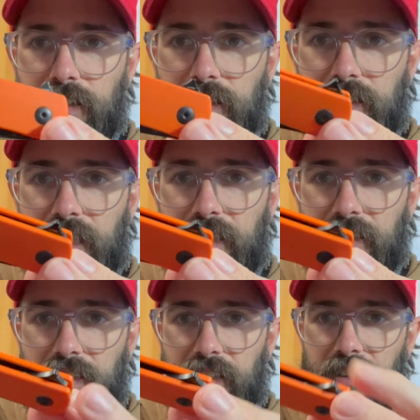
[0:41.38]
It's got this
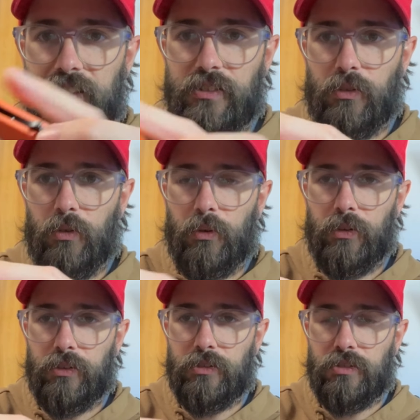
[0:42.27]
nice
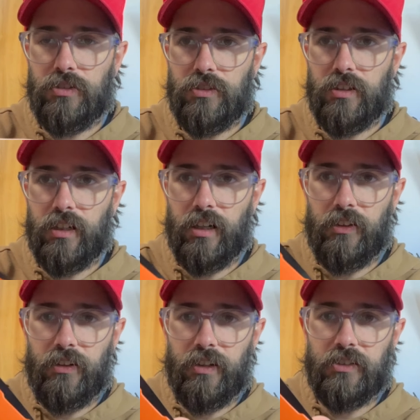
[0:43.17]
orange, uh,
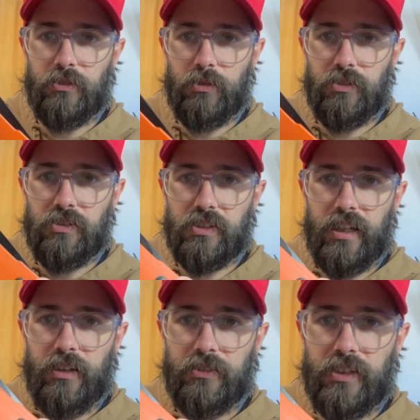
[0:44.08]
the nice orange
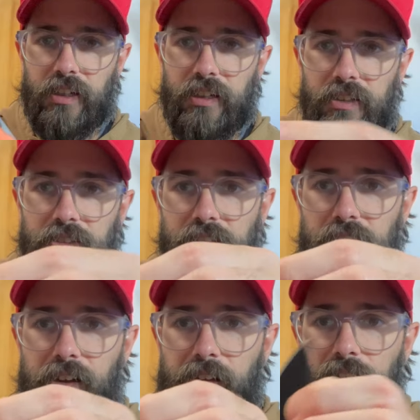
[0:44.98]
scales on it.
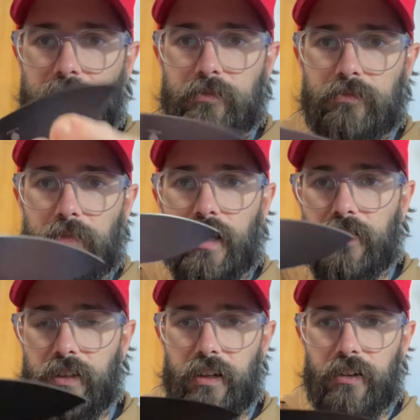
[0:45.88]

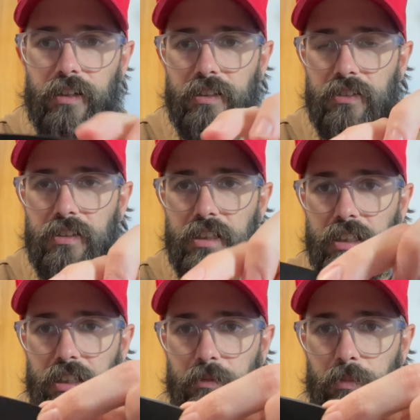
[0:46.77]
There is
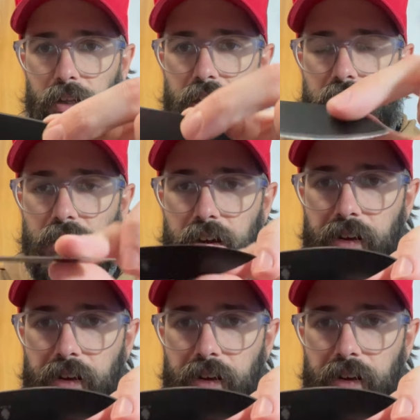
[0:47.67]
the blade.